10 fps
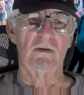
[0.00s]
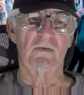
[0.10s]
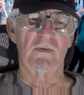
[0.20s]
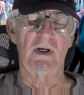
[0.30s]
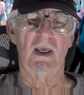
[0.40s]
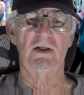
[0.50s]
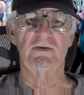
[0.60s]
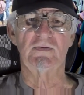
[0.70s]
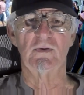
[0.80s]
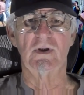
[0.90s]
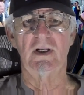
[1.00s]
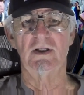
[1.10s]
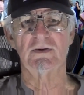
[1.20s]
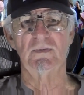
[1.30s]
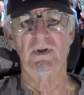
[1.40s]
three days, four
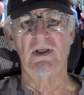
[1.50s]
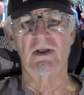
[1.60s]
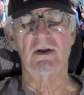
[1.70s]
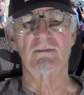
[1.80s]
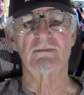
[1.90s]
days a week